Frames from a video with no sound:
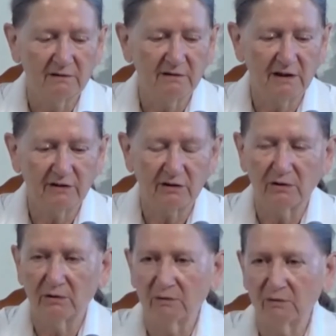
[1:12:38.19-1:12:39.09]
that's
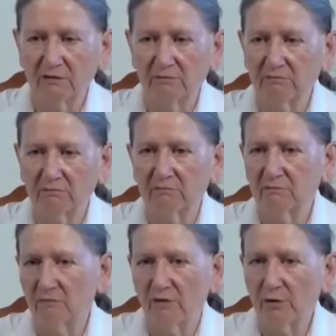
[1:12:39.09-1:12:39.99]
called
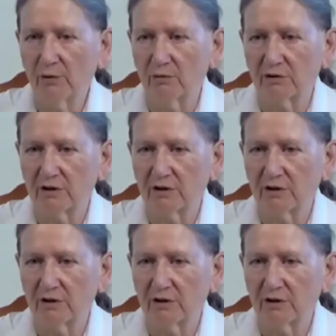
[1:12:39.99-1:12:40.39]
thought.